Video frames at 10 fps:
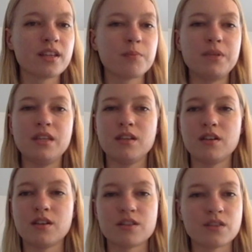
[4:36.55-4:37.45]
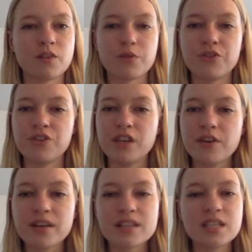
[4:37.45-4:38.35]
like being on a software
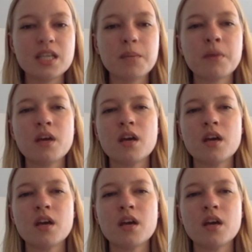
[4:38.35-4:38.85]
engineering team,